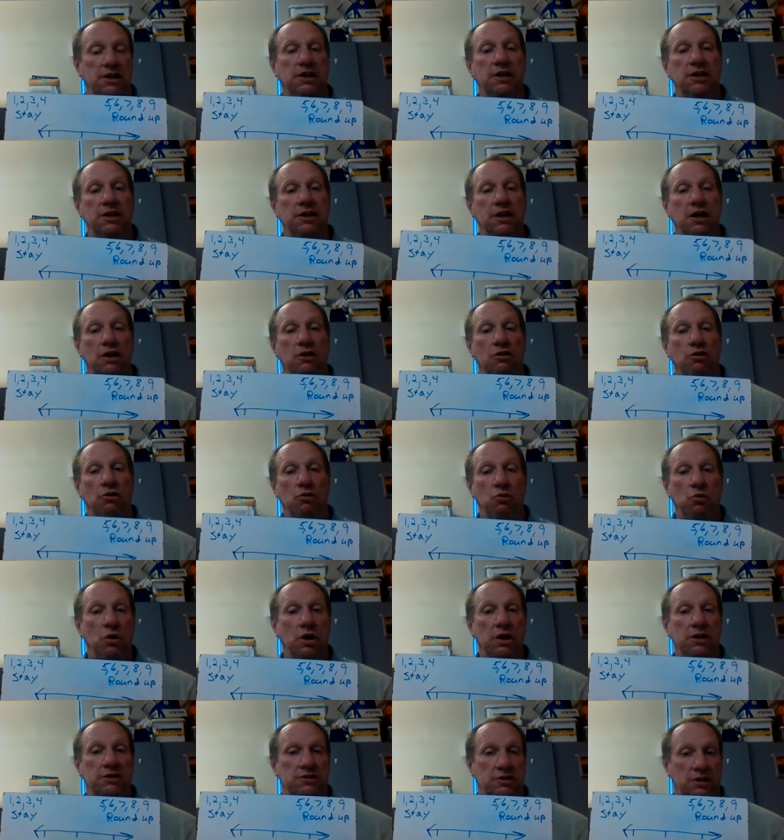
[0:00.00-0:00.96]
in the
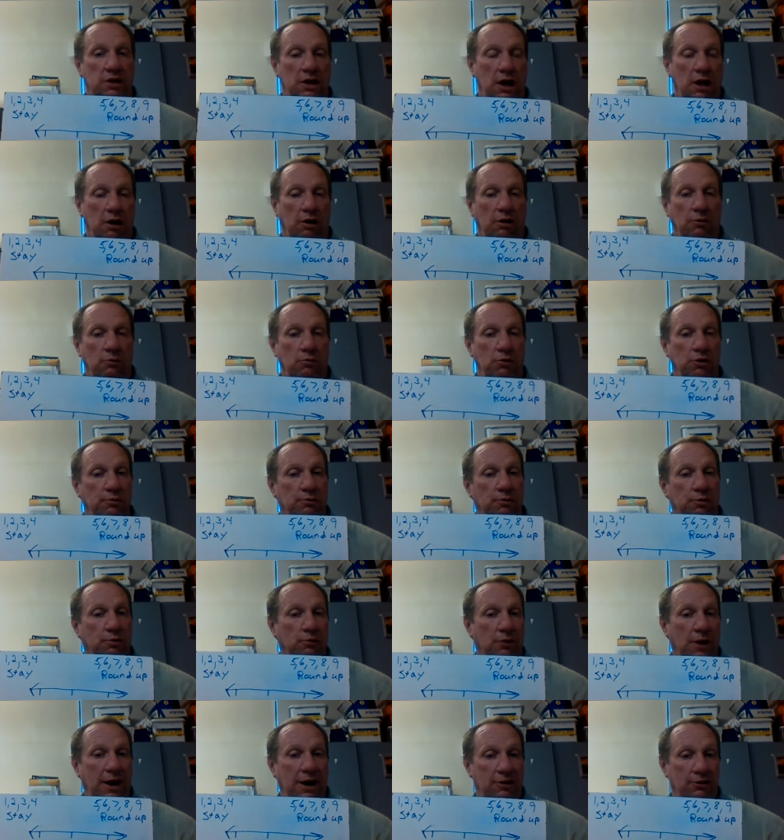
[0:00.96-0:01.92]
ones column when
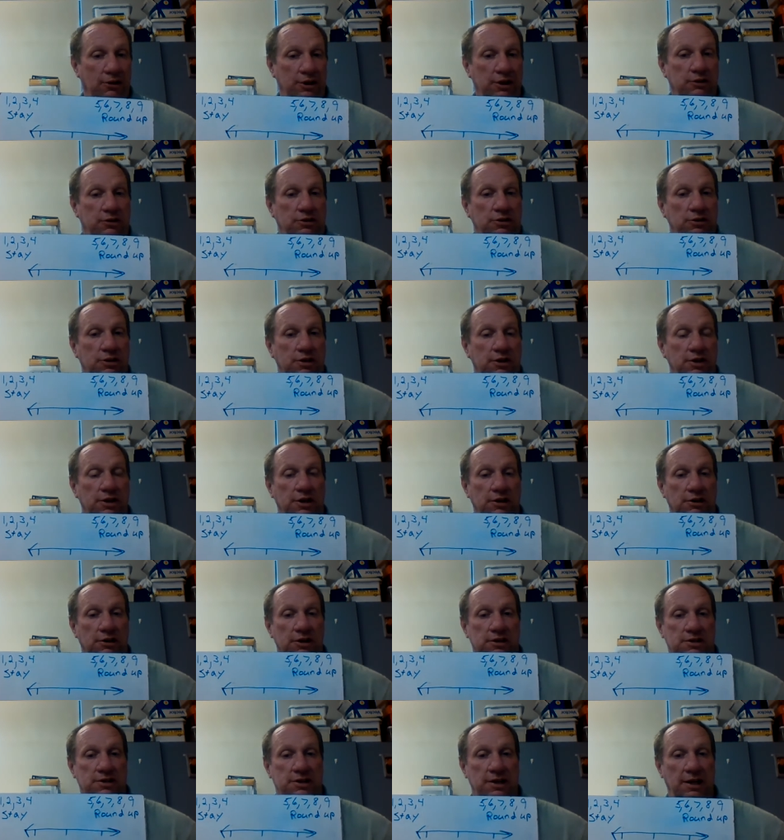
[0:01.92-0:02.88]
we're rounding to the
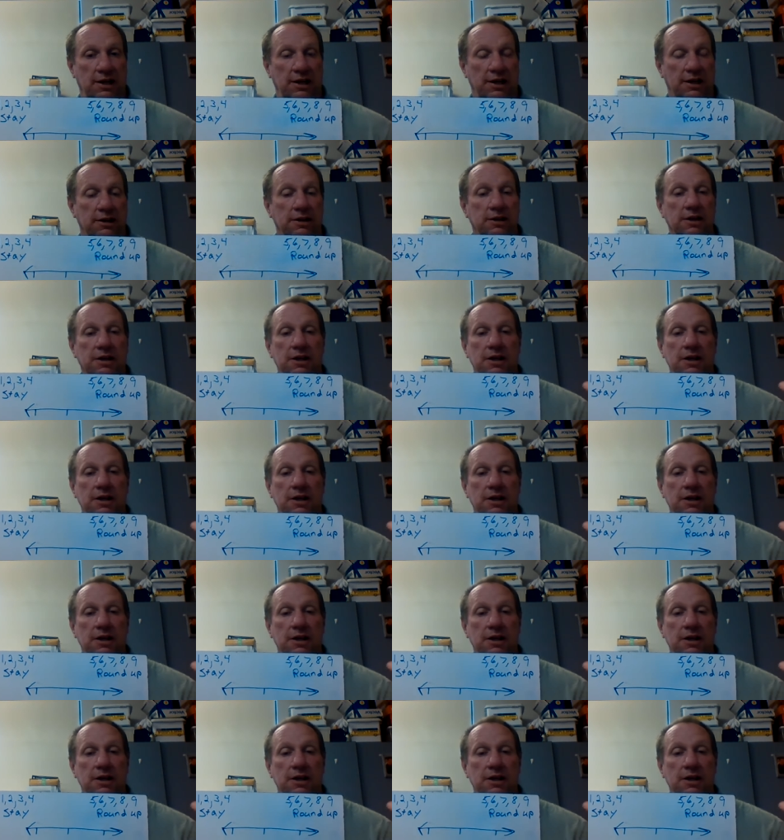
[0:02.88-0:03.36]
nearest 10.